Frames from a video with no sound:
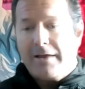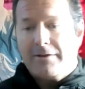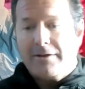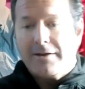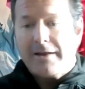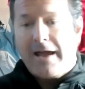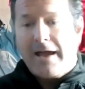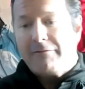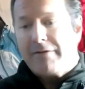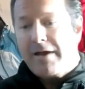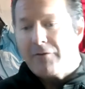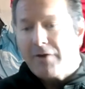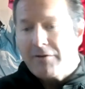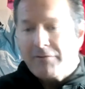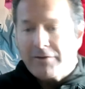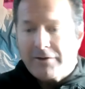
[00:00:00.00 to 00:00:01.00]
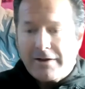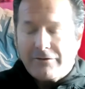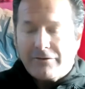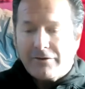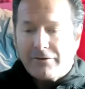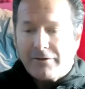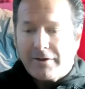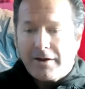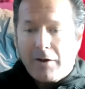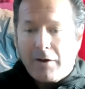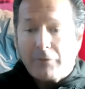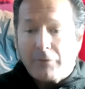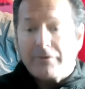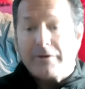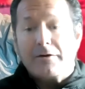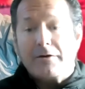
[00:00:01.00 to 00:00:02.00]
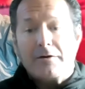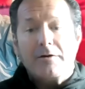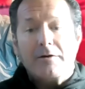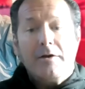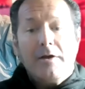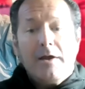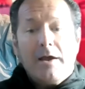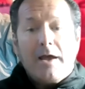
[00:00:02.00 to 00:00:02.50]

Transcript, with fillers: didn't have that revelation that I was here